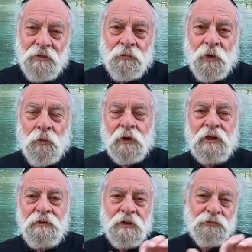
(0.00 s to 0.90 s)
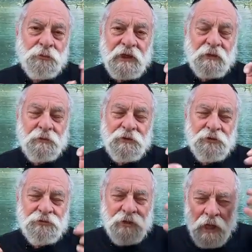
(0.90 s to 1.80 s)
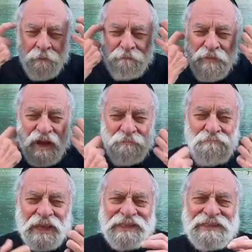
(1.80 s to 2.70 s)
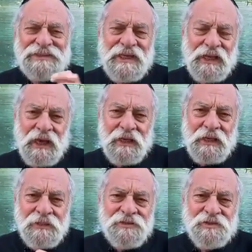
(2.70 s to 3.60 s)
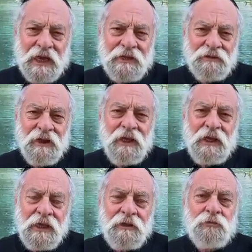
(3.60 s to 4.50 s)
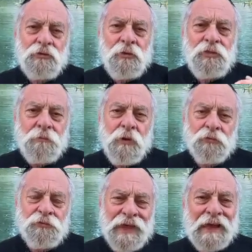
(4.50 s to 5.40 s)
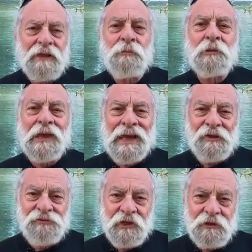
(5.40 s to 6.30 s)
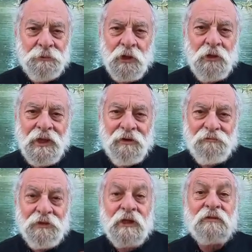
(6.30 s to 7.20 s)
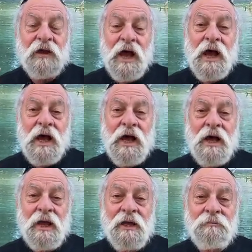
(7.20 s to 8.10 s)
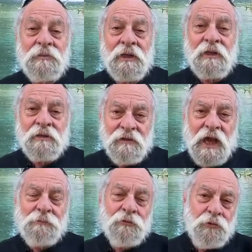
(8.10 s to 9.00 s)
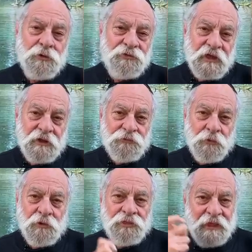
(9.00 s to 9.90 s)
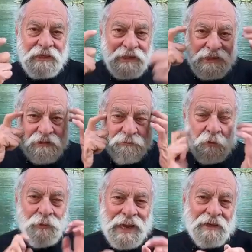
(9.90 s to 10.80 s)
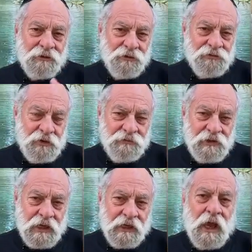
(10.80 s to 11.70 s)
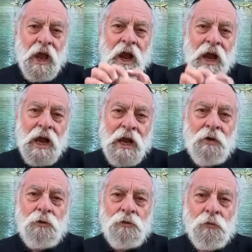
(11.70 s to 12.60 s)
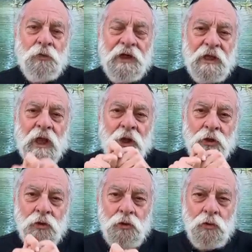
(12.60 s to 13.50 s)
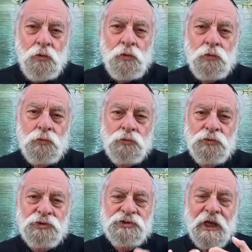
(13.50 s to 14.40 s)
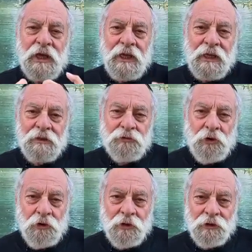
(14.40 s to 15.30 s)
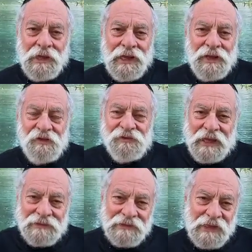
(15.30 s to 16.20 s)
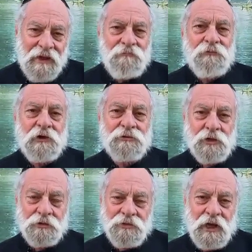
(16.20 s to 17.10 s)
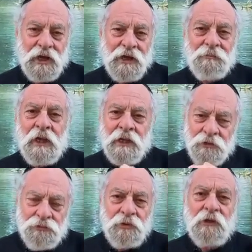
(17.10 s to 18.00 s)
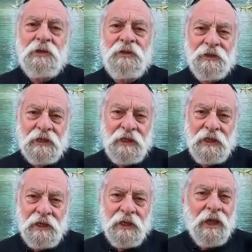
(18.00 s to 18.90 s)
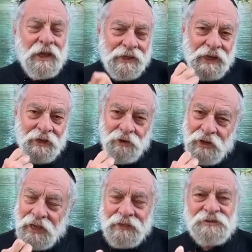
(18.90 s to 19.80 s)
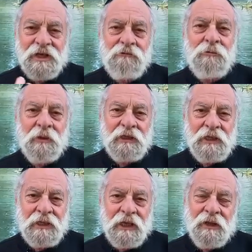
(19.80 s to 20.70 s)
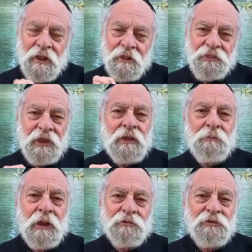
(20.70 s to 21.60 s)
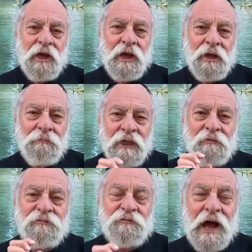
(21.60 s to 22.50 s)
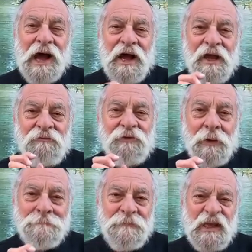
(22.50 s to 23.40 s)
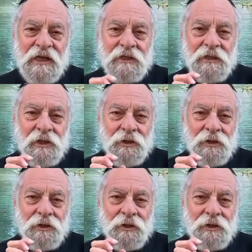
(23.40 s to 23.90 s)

We're working this week with this amazing insight into the most valuable asset that we all have time. Time, of course, stands for thinking is miraculous every day. How we use, internalize, and leverage our time is really the key. And I ask everybody again, think about time in five minute